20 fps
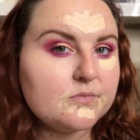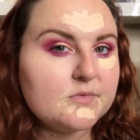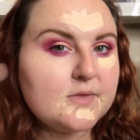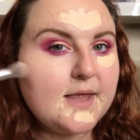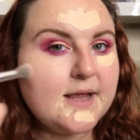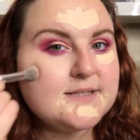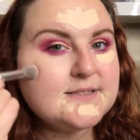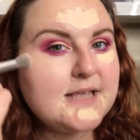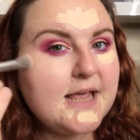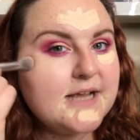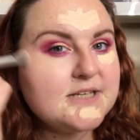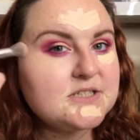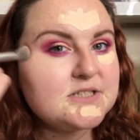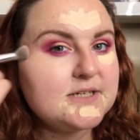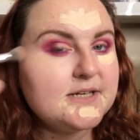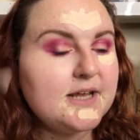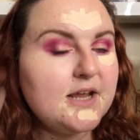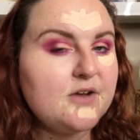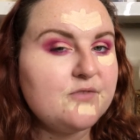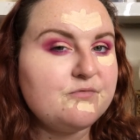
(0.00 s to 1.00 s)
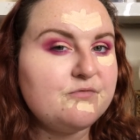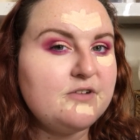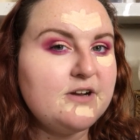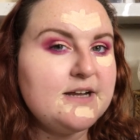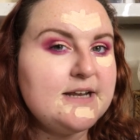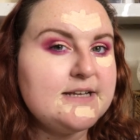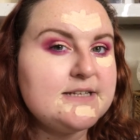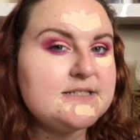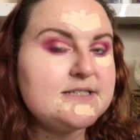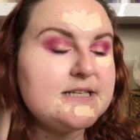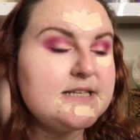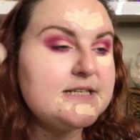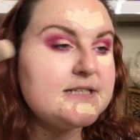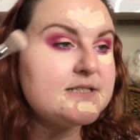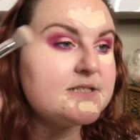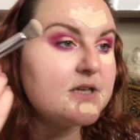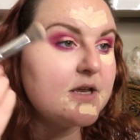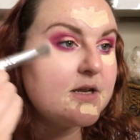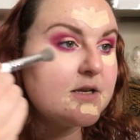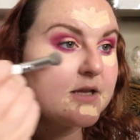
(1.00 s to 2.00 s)
That is actually a really
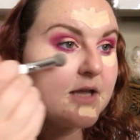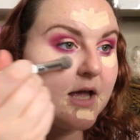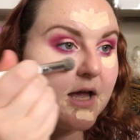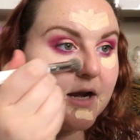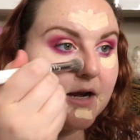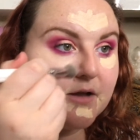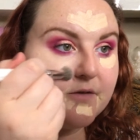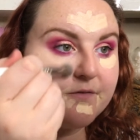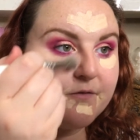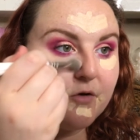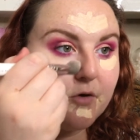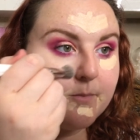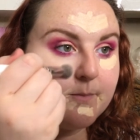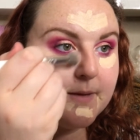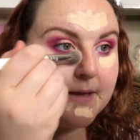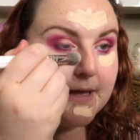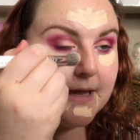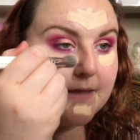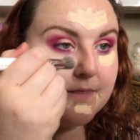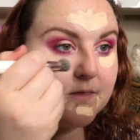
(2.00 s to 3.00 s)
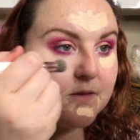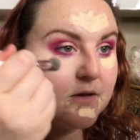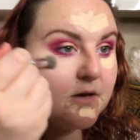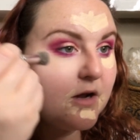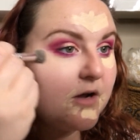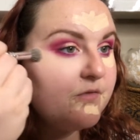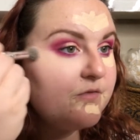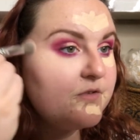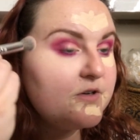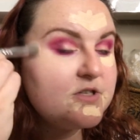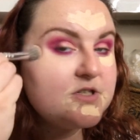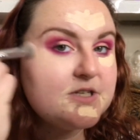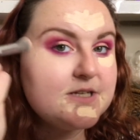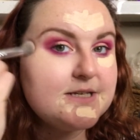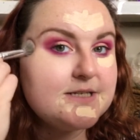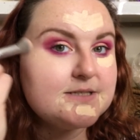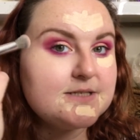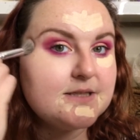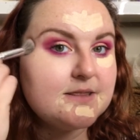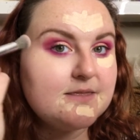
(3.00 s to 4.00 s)
decent colour for me, and the coverage
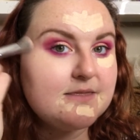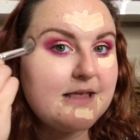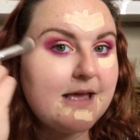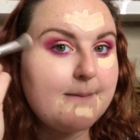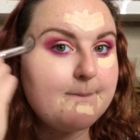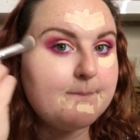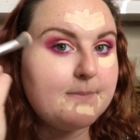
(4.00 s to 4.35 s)
isn't that